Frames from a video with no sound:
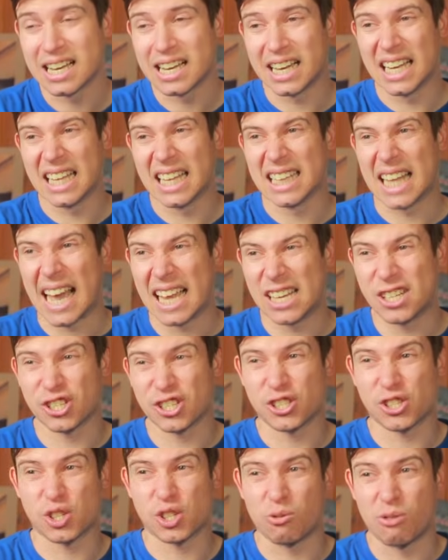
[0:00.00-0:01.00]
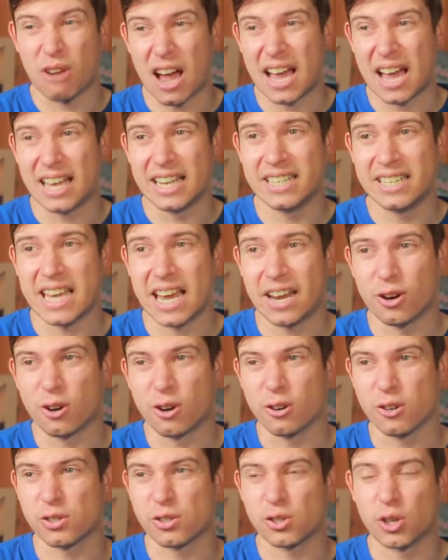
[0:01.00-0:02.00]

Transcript: Elijah Surratt, and Ted Hurst.